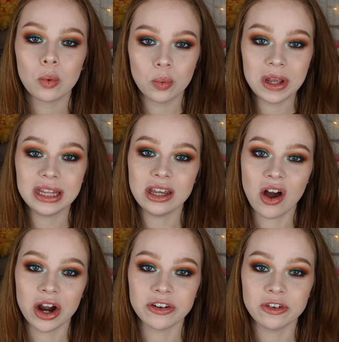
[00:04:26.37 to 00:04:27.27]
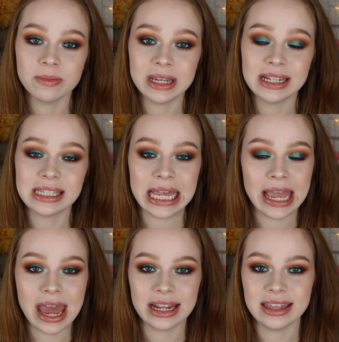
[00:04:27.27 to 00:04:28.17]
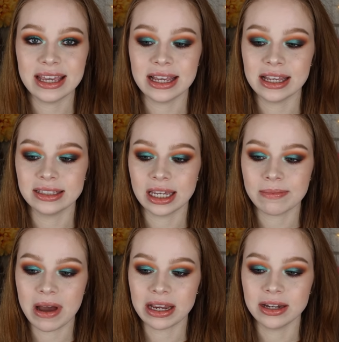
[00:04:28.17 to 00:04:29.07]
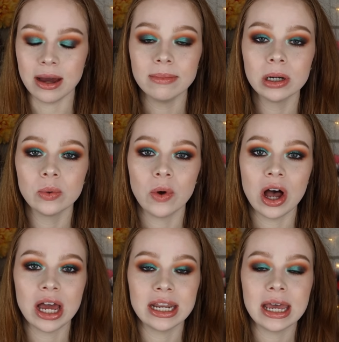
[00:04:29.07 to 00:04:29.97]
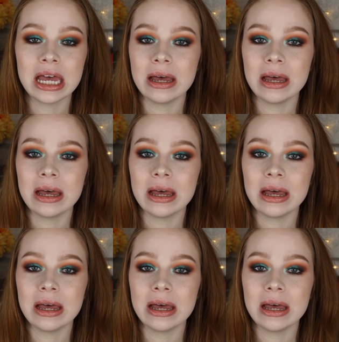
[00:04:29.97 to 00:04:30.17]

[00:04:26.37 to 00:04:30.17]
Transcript: really hard for me to say anything is like my number one,